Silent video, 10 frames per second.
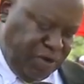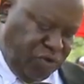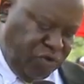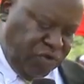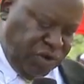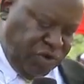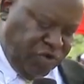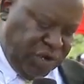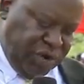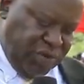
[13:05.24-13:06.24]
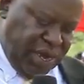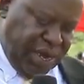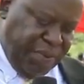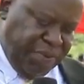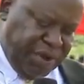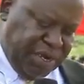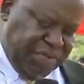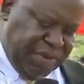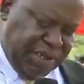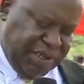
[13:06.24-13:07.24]
2021,
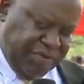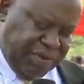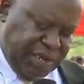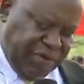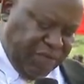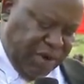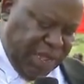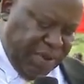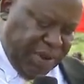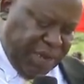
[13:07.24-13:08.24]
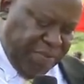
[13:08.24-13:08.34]
appointed Minister of State for Labor,